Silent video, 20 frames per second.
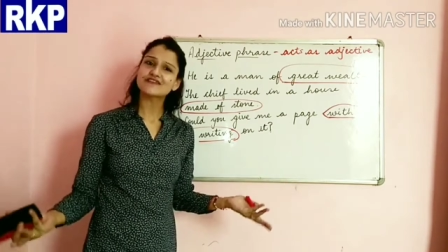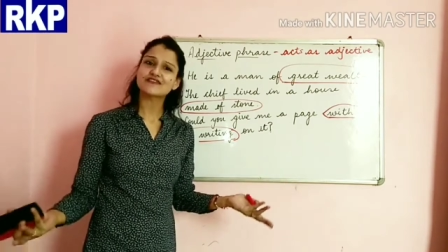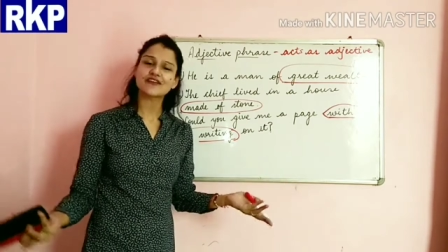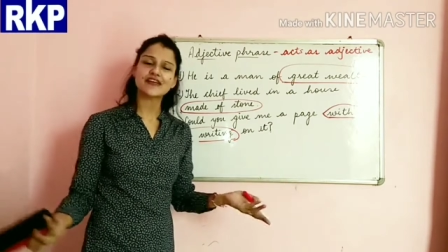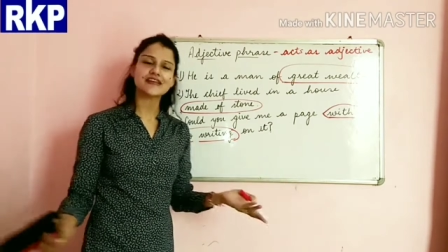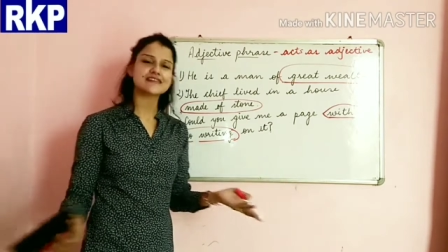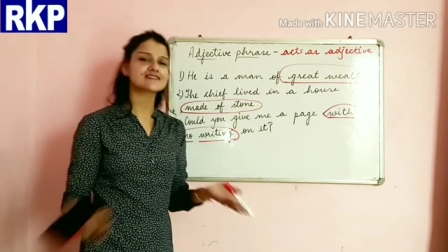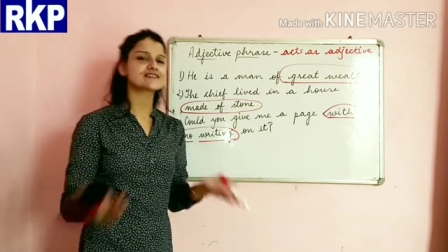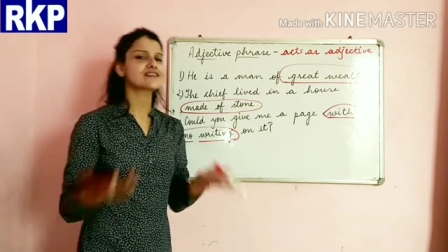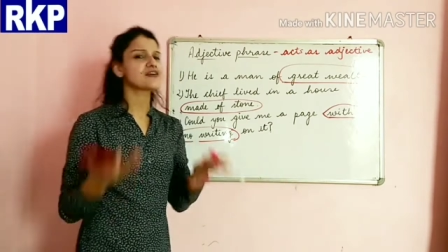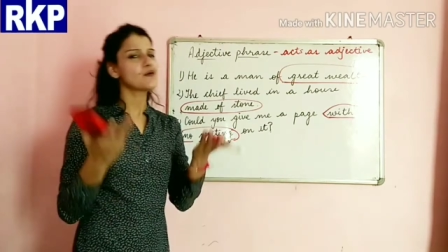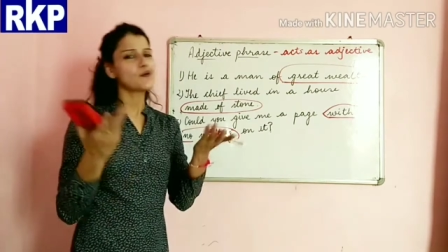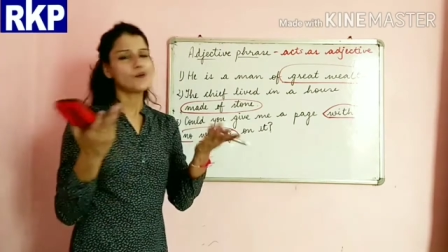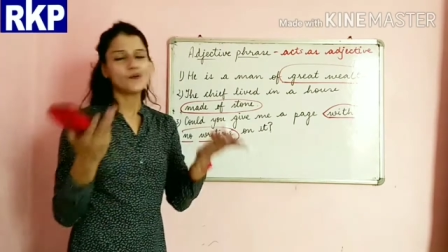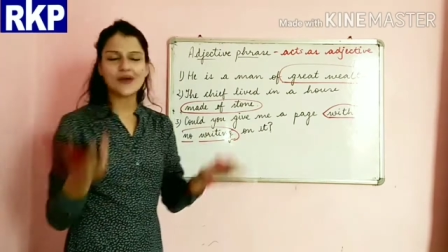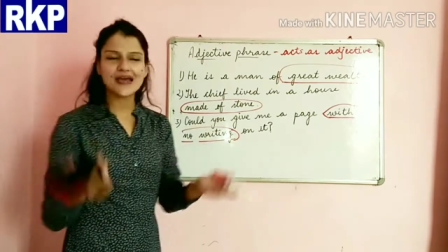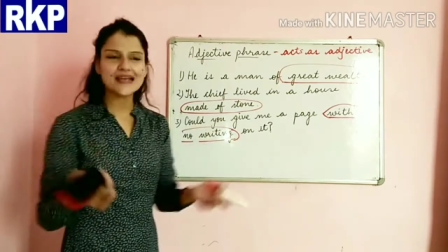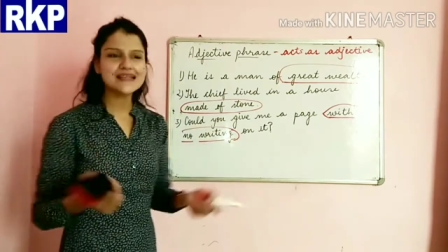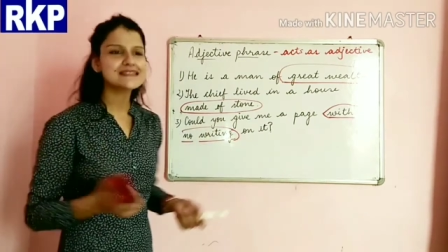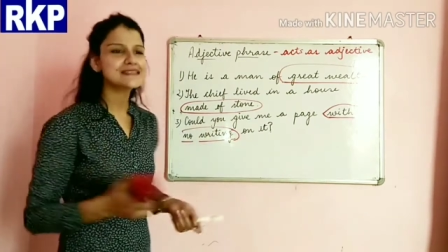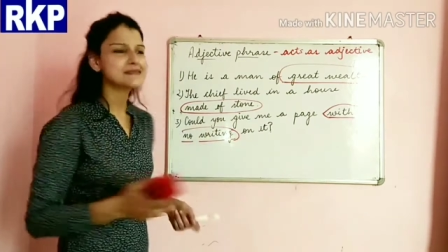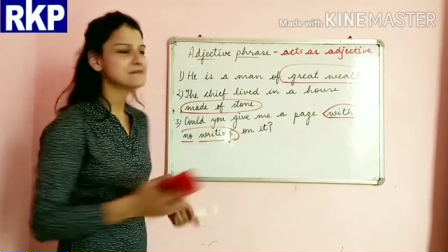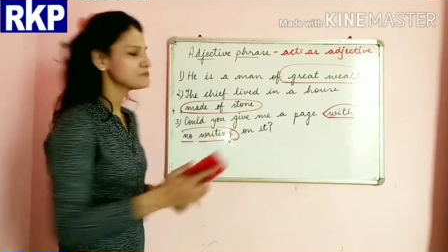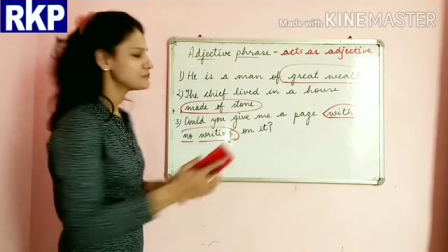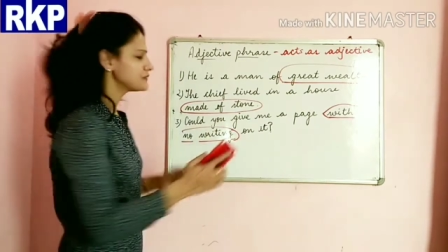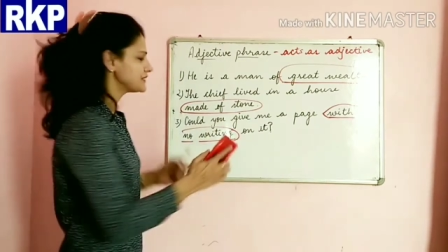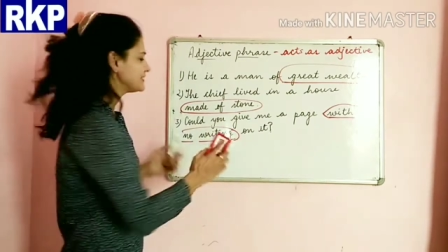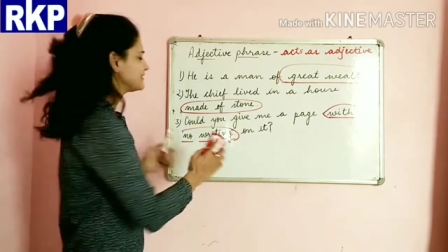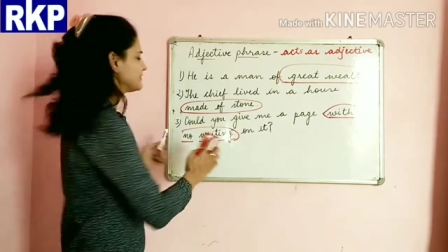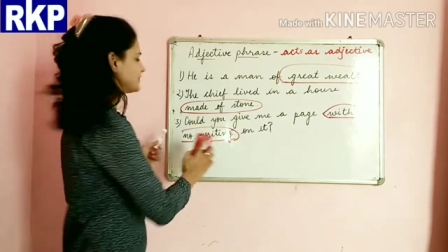phrase. Very
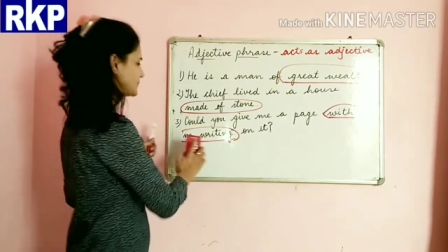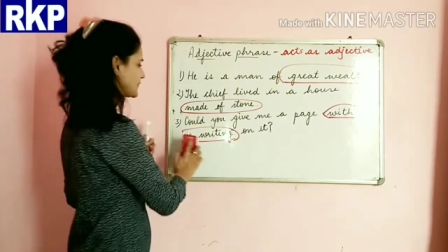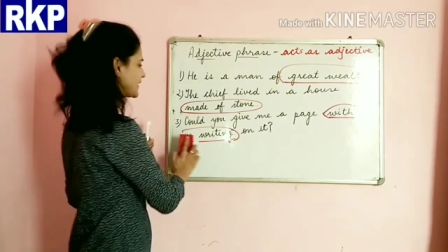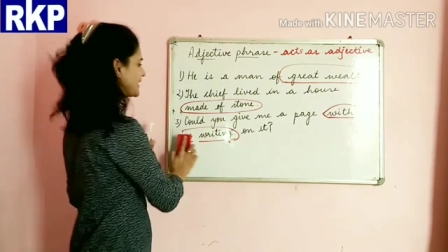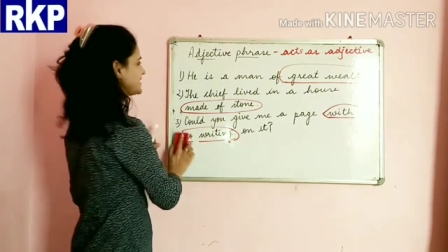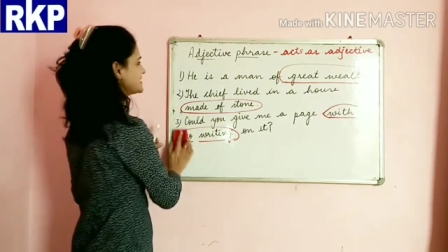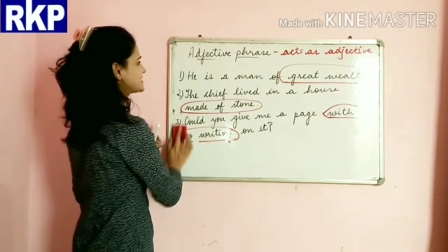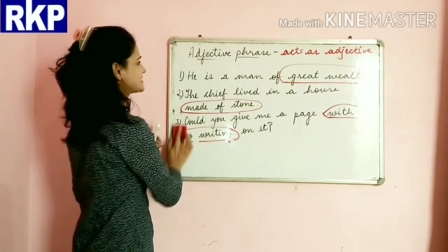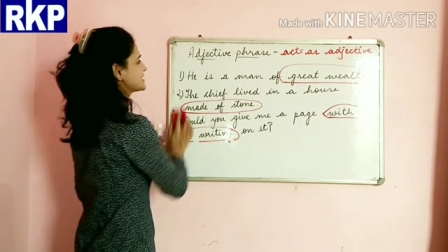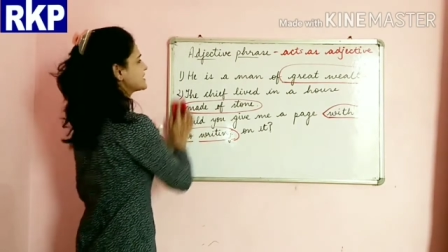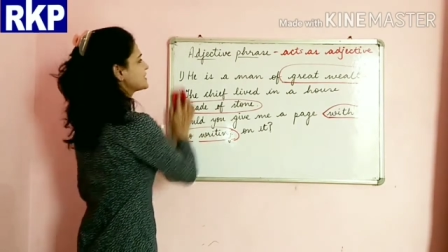simple, right?